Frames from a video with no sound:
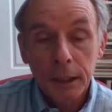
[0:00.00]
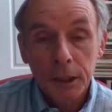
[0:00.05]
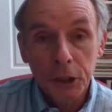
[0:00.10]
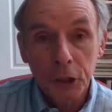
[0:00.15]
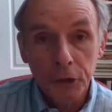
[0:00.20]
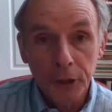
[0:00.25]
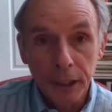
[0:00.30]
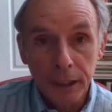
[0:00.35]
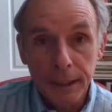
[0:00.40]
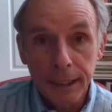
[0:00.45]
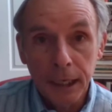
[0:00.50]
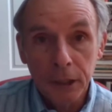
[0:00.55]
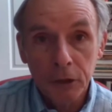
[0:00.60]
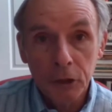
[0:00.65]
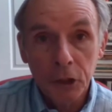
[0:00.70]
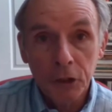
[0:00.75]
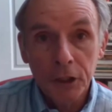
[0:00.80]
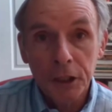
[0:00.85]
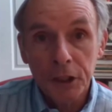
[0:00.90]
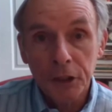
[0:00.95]
You can
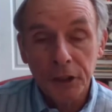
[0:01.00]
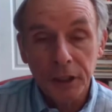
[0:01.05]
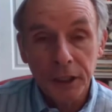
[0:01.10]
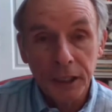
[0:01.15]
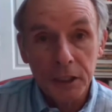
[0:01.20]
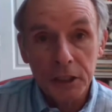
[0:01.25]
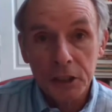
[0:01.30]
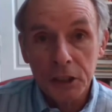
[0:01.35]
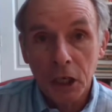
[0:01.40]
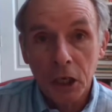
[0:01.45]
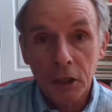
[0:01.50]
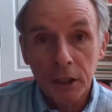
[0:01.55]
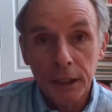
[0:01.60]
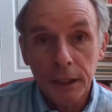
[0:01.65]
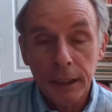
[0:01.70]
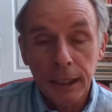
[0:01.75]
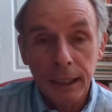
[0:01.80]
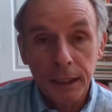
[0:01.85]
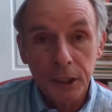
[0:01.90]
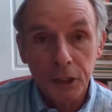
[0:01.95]
download it, you can install
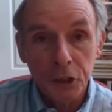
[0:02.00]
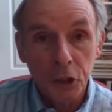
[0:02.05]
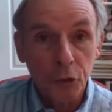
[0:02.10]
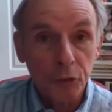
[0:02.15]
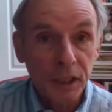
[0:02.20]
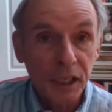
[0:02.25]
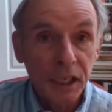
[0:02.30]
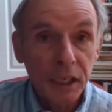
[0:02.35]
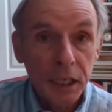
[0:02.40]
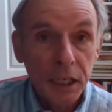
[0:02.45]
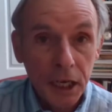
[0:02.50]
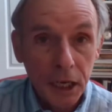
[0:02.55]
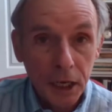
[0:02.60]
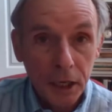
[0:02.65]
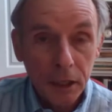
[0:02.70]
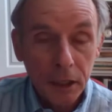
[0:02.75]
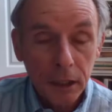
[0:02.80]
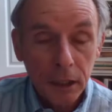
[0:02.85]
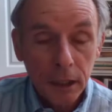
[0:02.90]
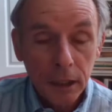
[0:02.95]
it, and you don't need a
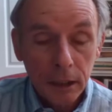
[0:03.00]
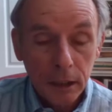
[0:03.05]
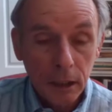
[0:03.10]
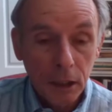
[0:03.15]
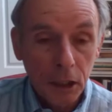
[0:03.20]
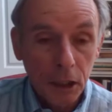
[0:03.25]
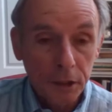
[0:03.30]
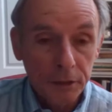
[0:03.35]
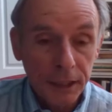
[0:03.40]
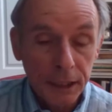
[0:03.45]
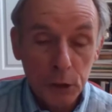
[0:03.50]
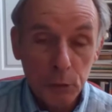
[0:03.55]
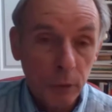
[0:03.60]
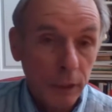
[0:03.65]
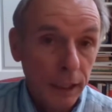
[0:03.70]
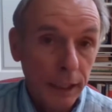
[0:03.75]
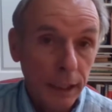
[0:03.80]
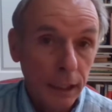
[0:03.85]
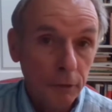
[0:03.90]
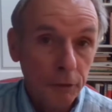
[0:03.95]
key. That's
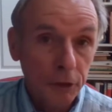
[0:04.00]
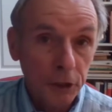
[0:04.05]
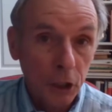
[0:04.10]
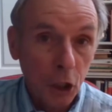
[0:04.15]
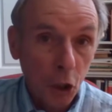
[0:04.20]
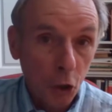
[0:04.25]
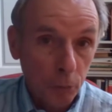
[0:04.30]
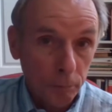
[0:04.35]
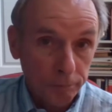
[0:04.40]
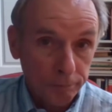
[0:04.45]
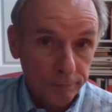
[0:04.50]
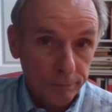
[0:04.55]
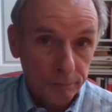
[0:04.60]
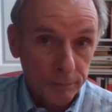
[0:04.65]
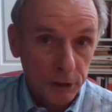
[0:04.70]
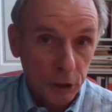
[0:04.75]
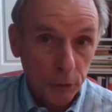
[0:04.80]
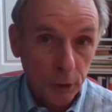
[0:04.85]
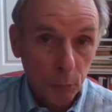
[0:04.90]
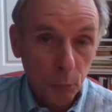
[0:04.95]
what I have here at home,
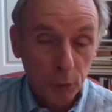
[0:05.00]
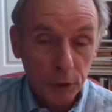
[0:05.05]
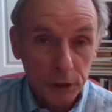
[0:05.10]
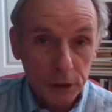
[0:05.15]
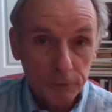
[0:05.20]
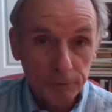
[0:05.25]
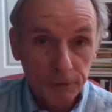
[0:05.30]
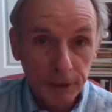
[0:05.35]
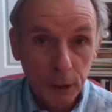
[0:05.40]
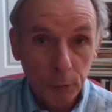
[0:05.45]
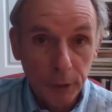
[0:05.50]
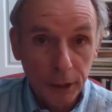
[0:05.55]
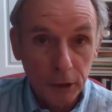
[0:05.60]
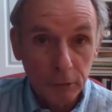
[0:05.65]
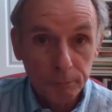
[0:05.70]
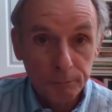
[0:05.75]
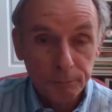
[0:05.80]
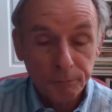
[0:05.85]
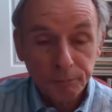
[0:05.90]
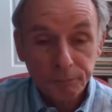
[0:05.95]
so it works very well.